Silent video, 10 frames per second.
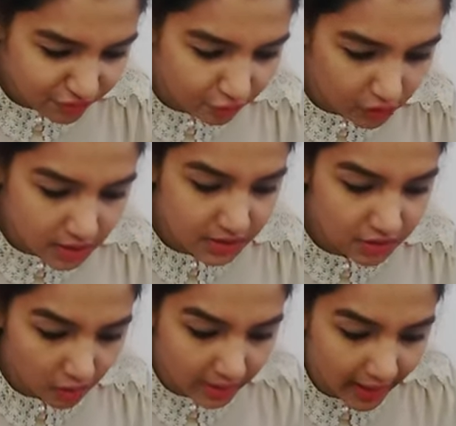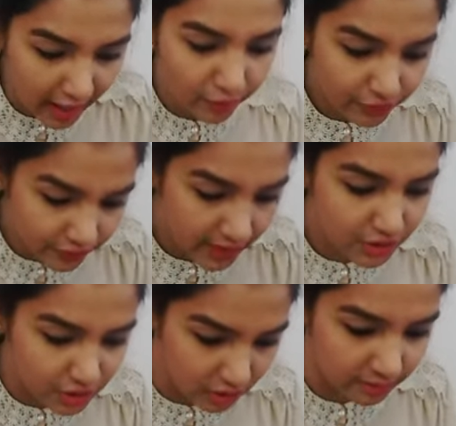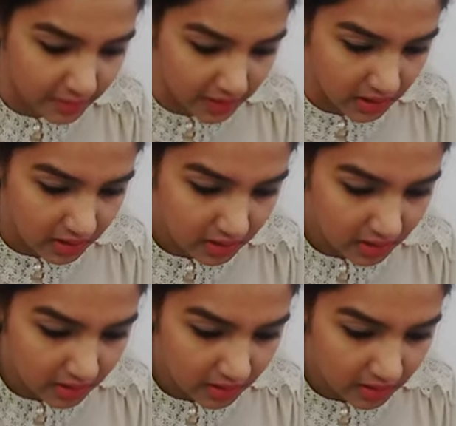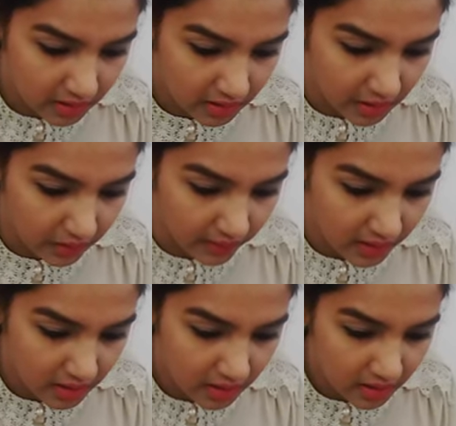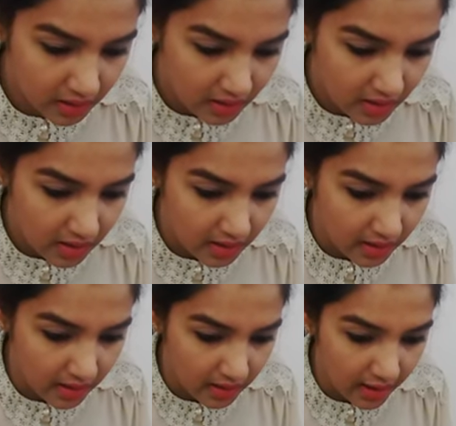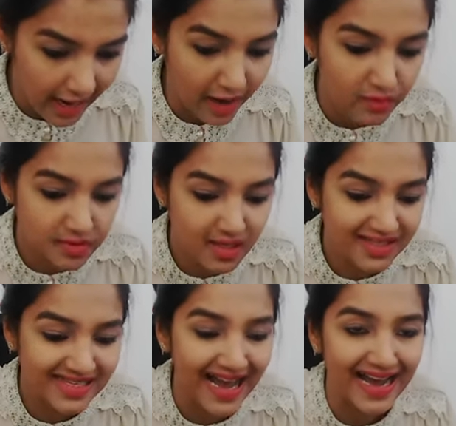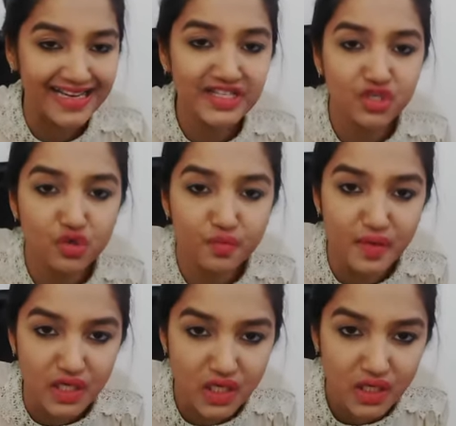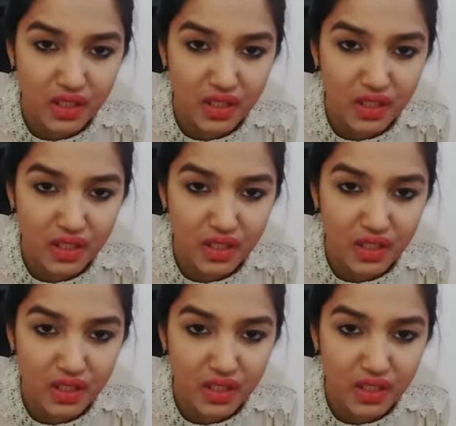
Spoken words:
focused on how things should be. Okay? How things has to be.